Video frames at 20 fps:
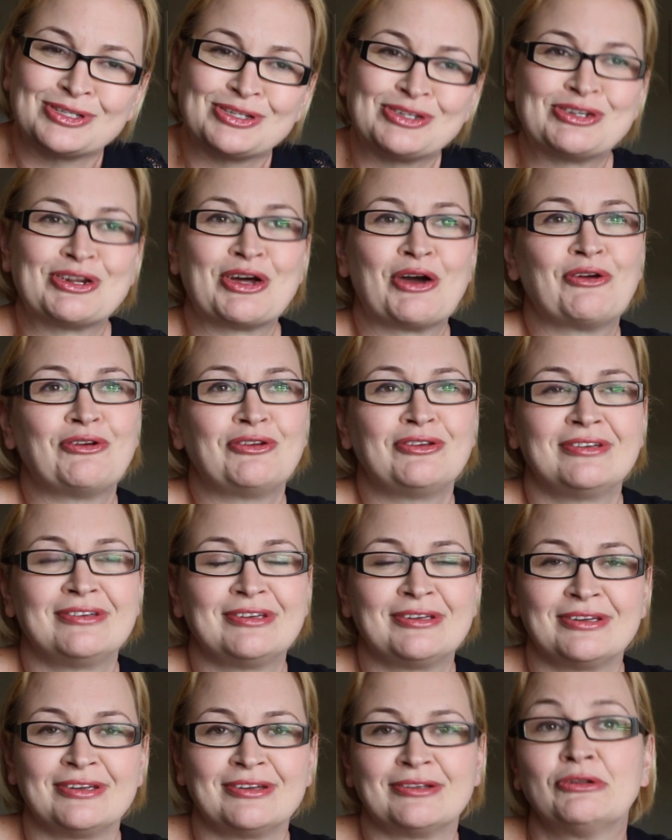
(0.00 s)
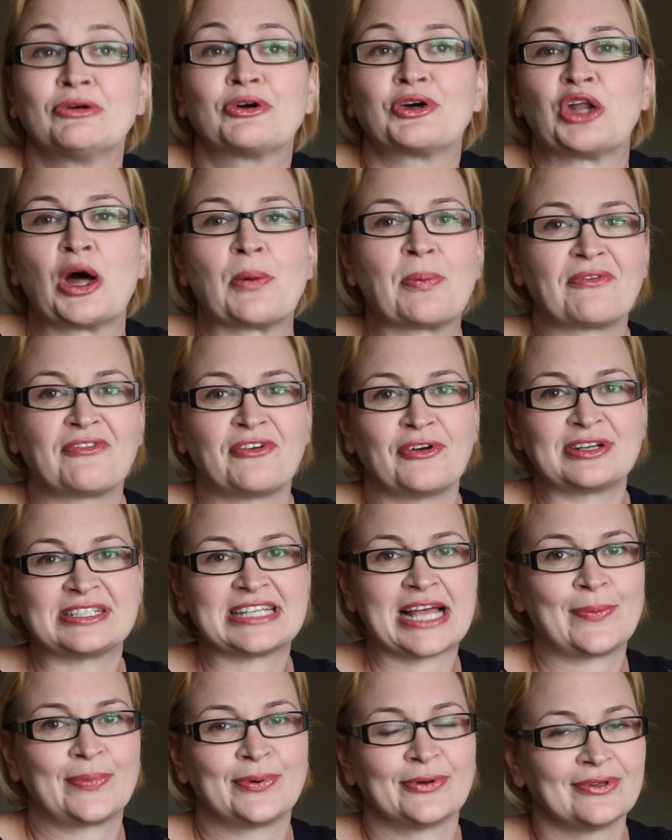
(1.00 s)
you know, you look at opera, for
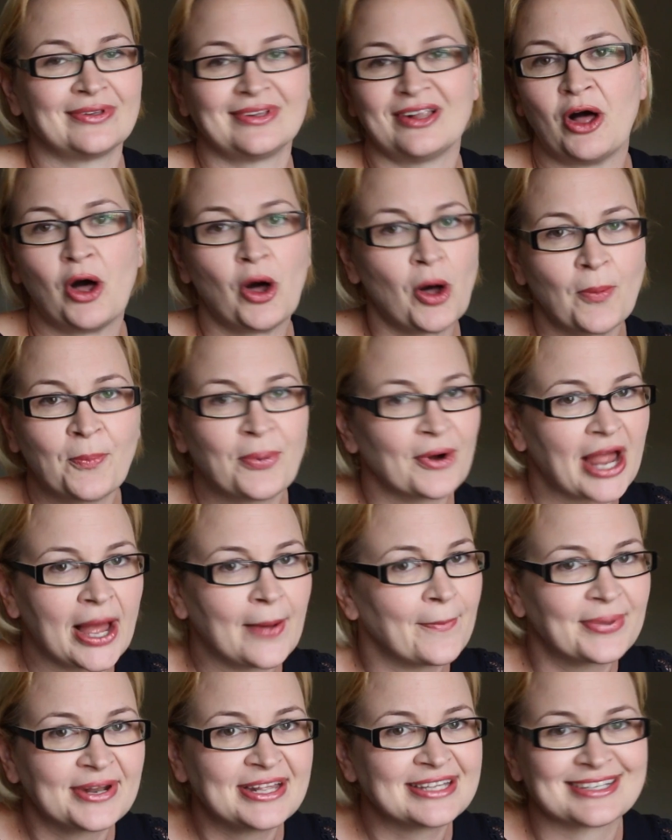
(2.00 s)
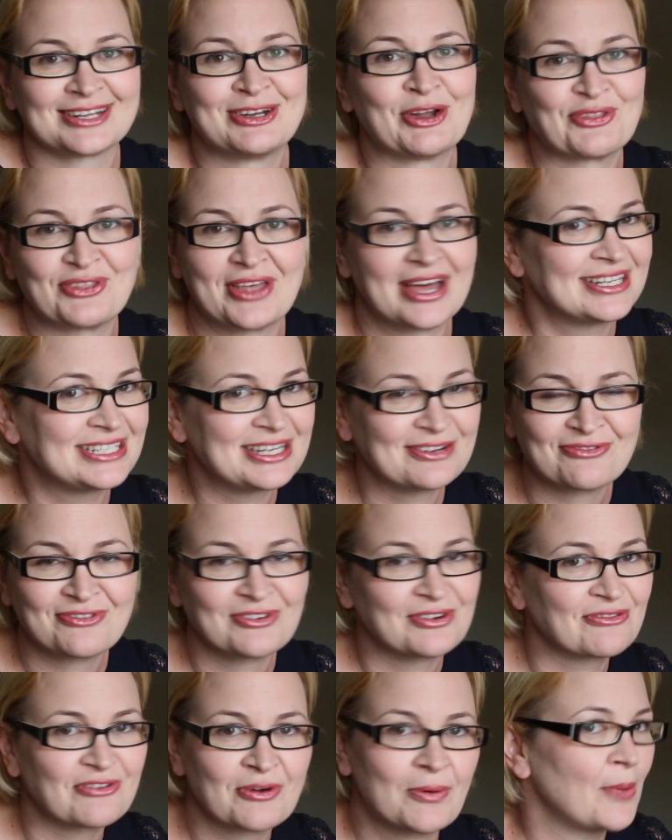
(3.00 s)
example. Opera companies are not that
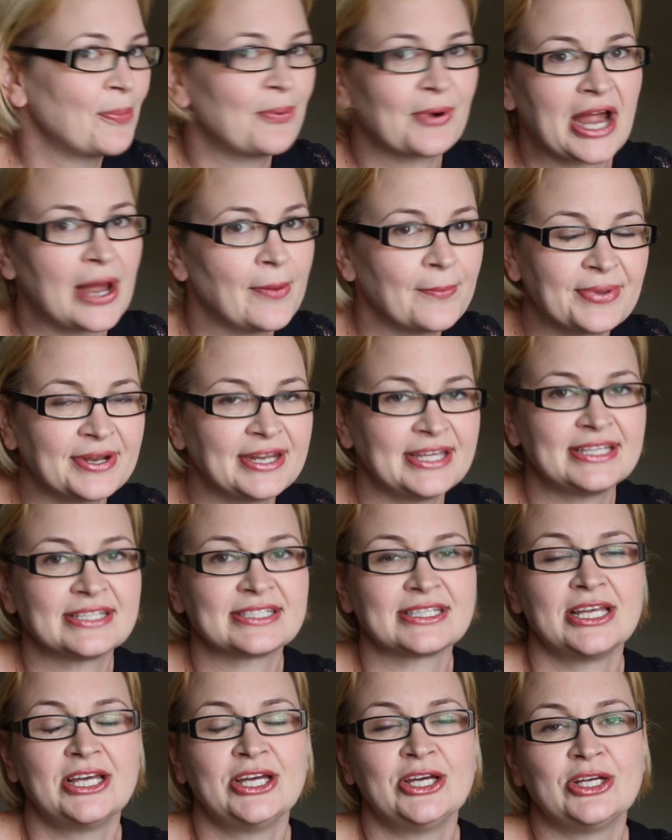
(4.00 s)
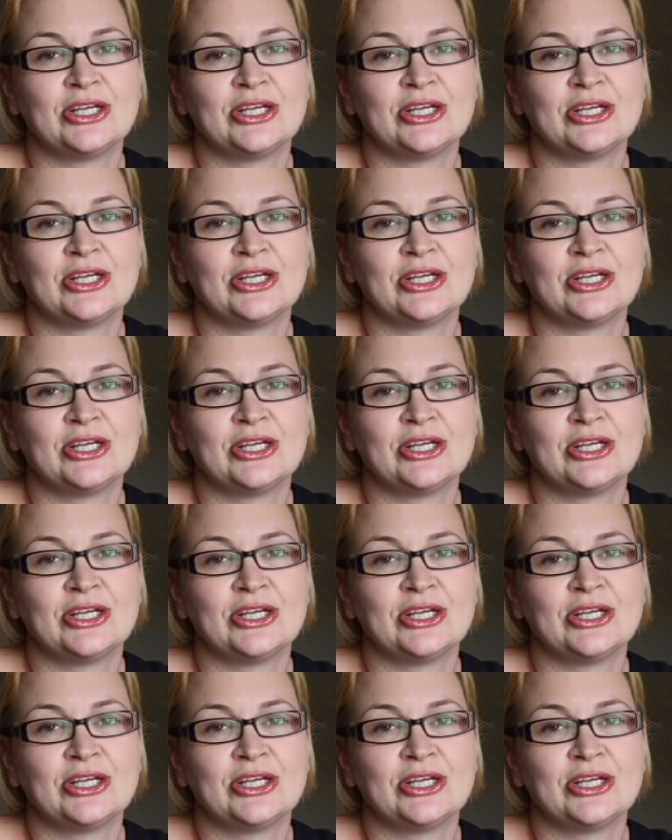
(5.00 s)
different from opera companies.